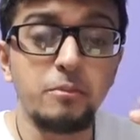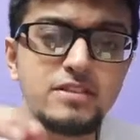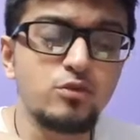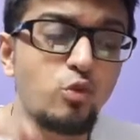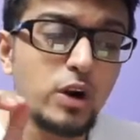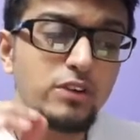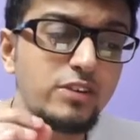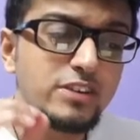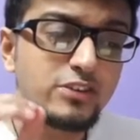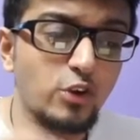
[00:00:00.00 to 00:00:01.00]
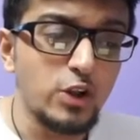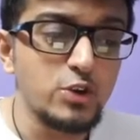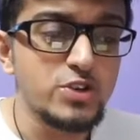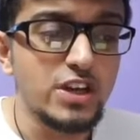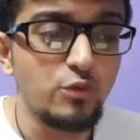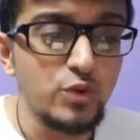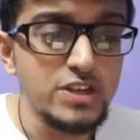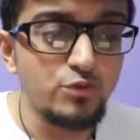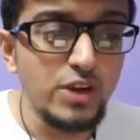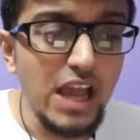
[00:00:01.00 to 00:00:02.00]
Means whatever the
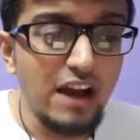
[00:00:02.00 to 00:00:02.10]
solution which